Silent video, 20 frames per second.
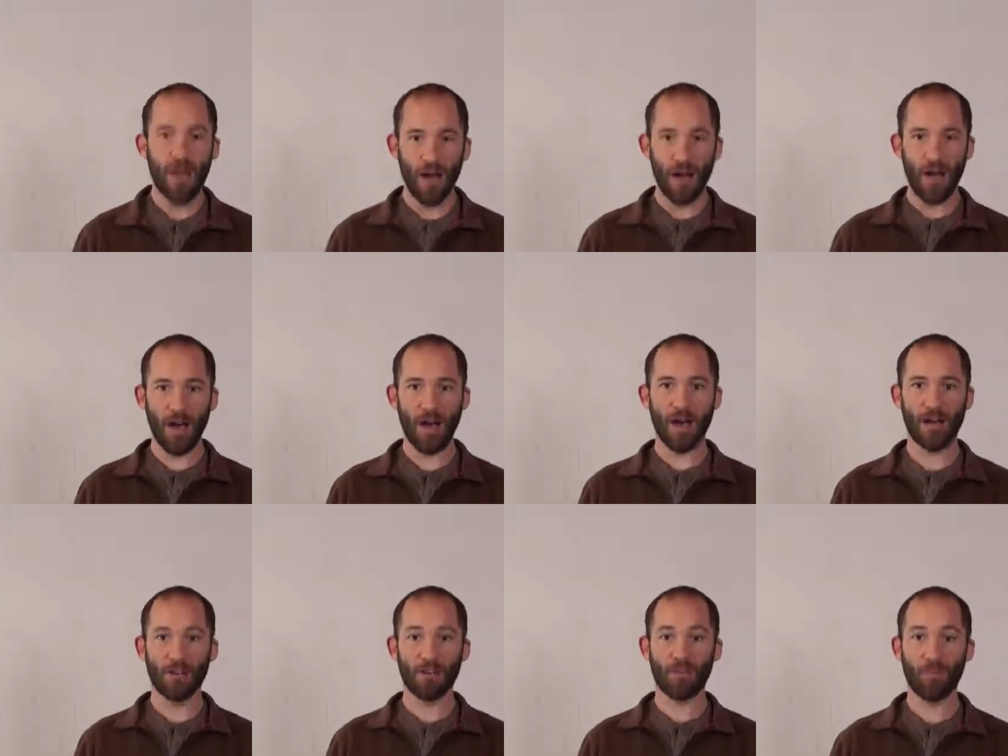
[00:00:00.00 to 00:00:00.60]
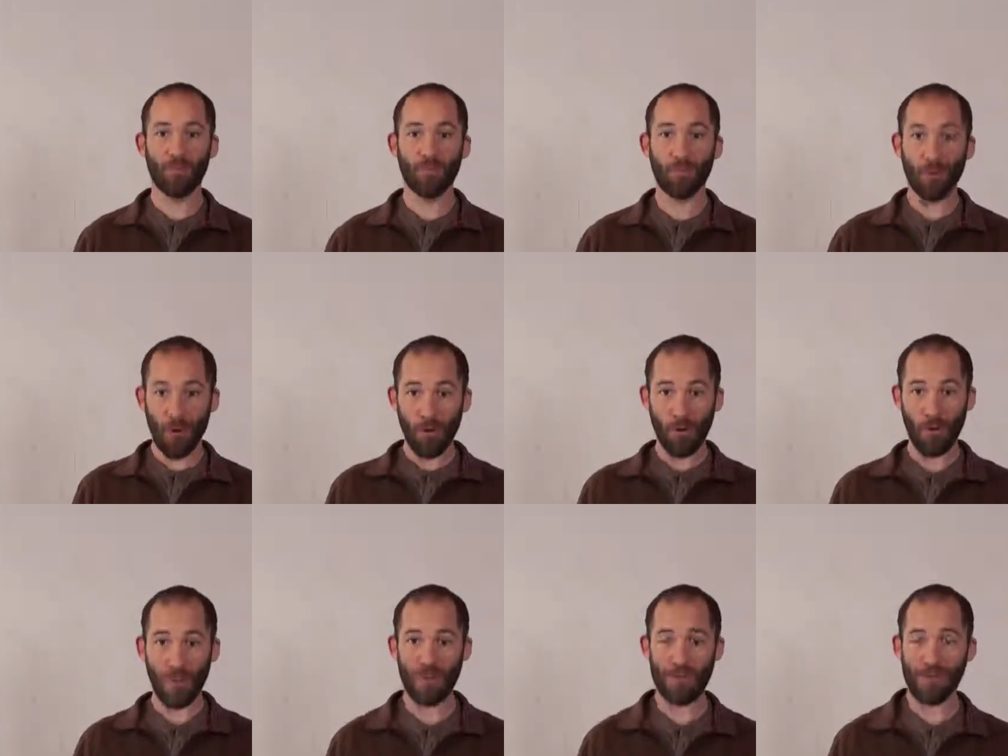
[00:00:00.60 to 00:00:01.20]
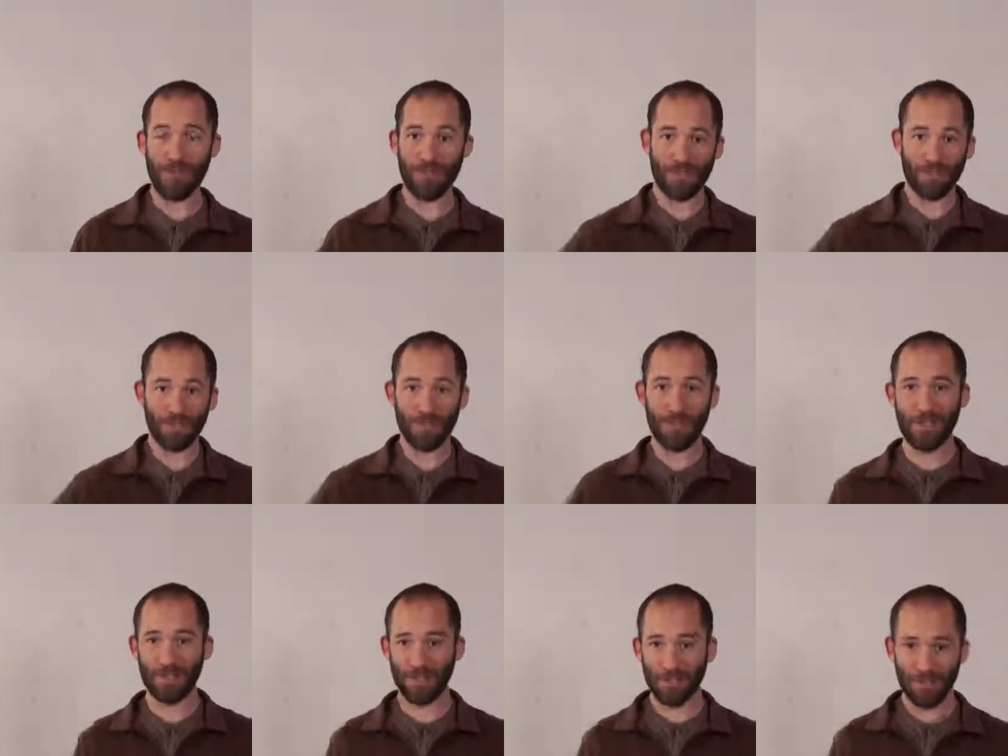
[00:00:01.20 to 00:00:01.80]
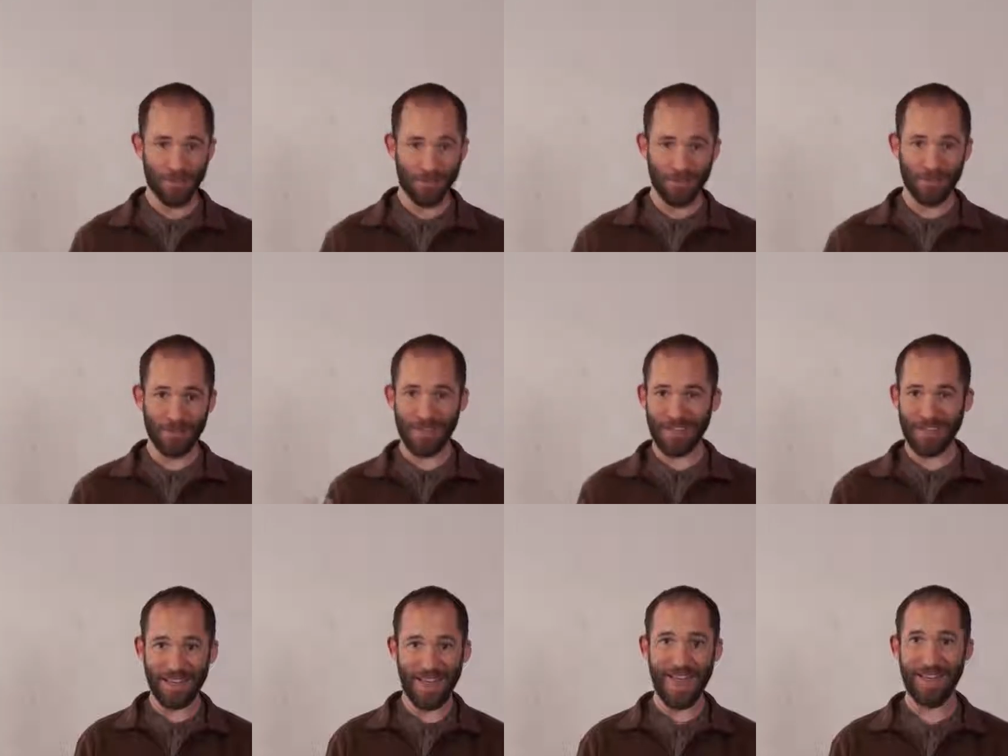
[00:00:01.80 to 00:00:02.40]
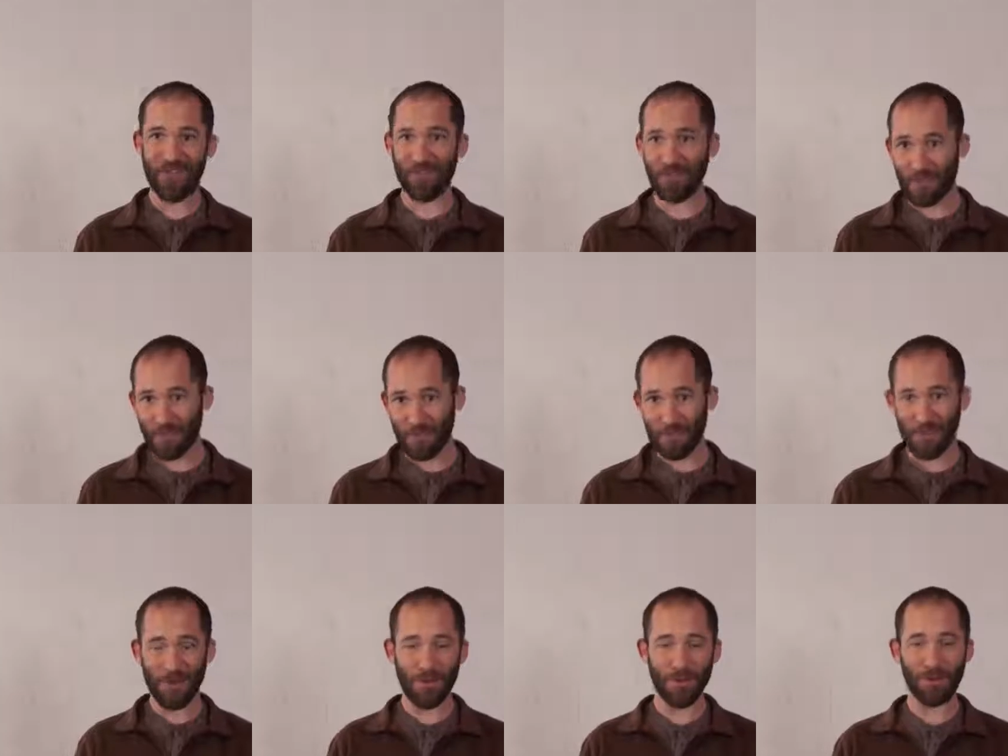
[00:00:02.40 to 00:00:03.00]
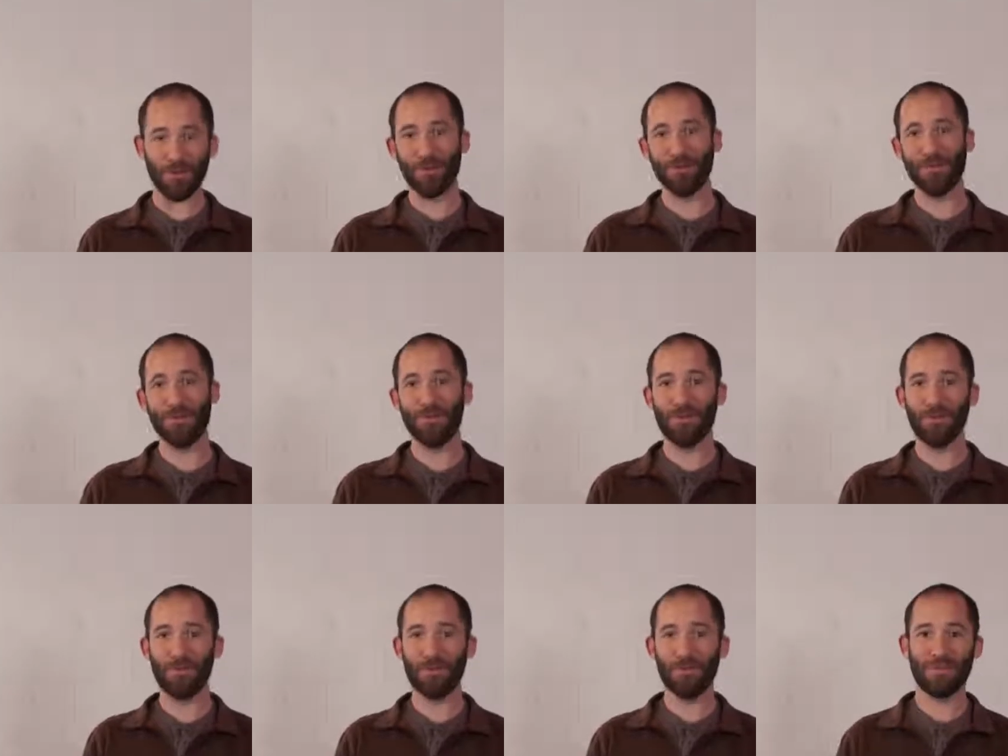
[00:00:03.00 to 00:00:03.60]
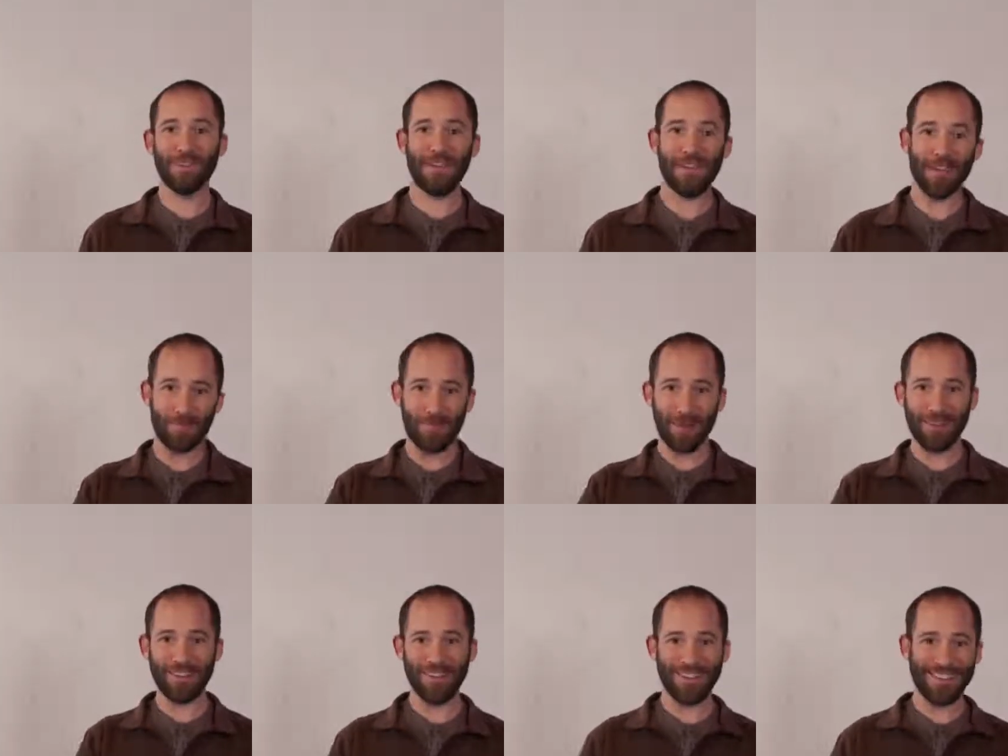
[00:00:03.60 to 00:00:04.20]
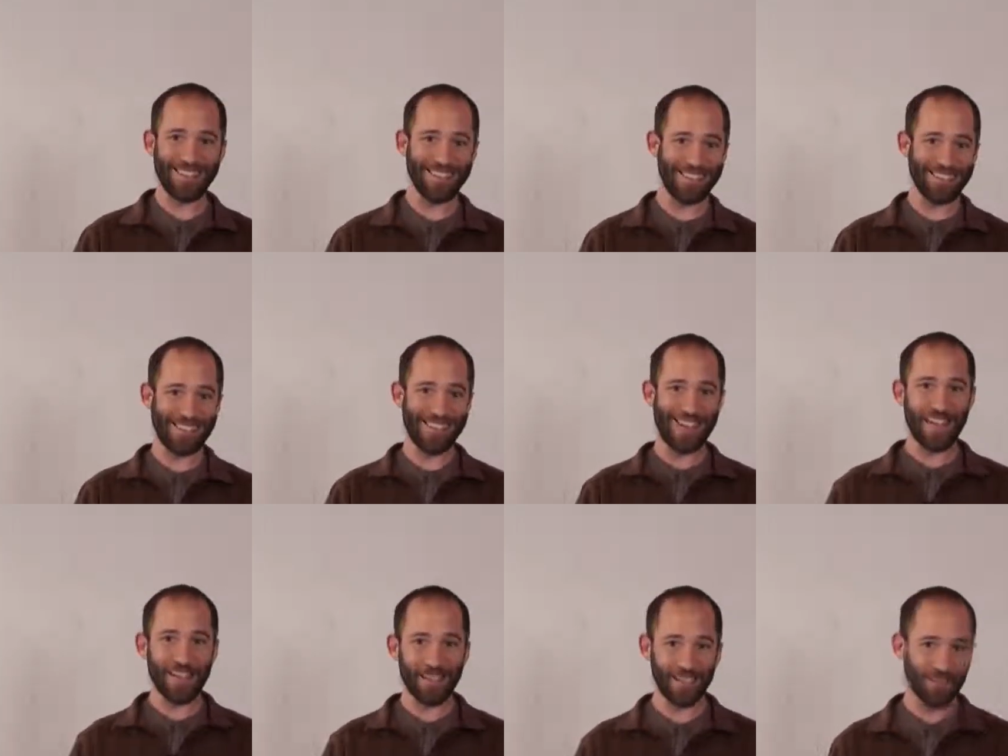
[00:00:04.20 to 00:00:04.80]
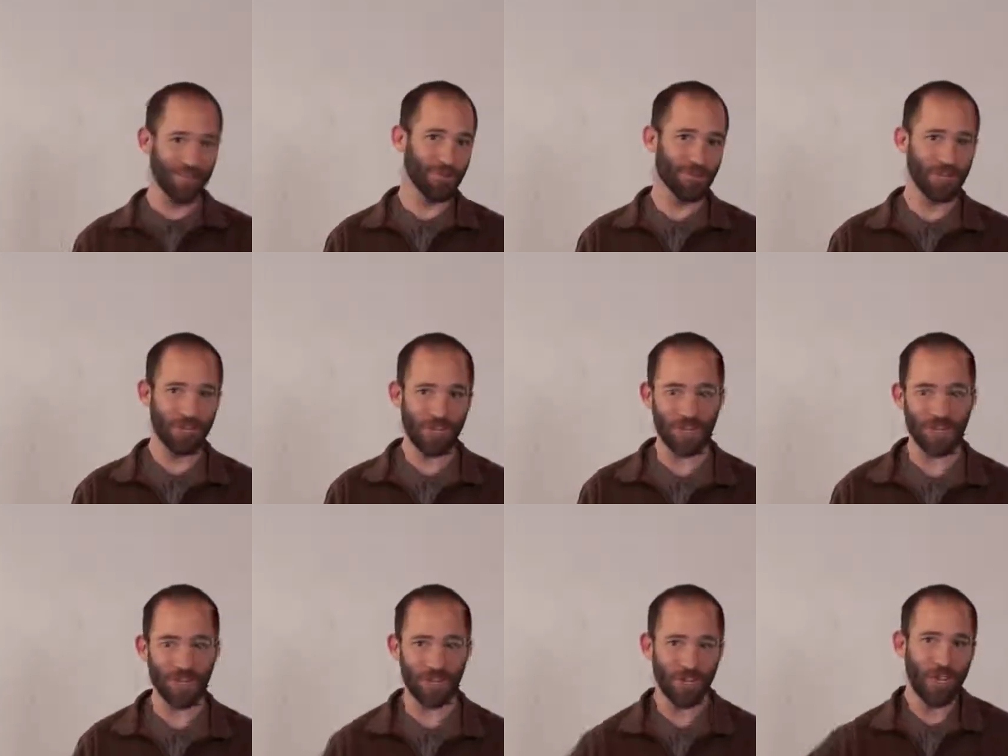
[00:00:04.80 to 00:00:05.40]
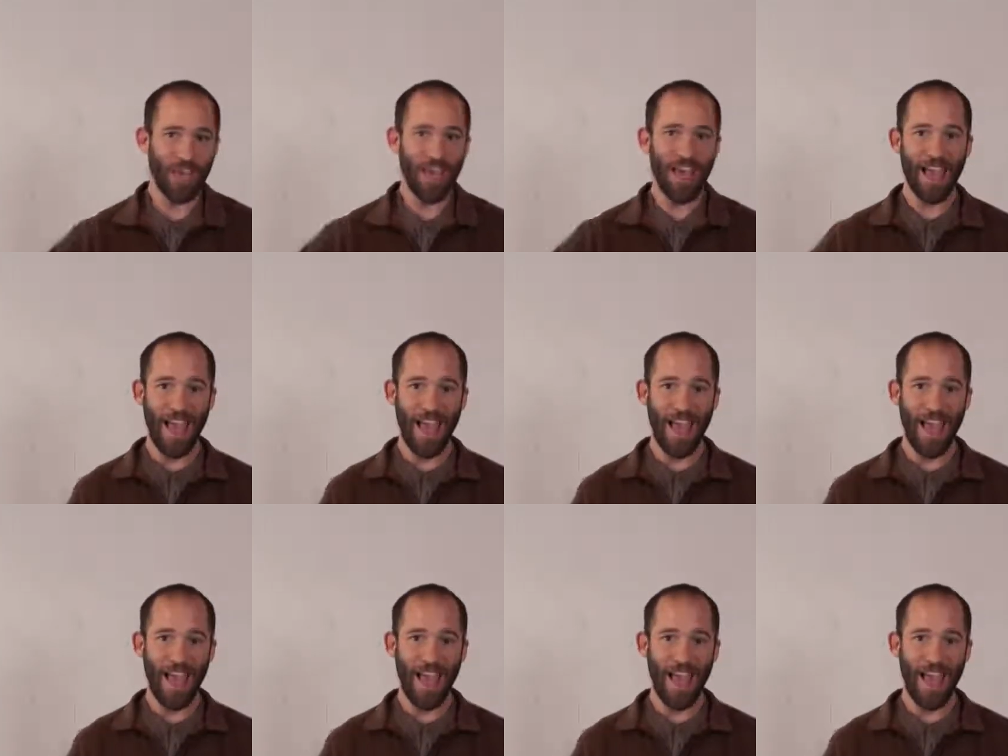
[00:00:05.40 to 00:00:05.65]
So programming is when you sit down at a computer, you type out a lot of text or such,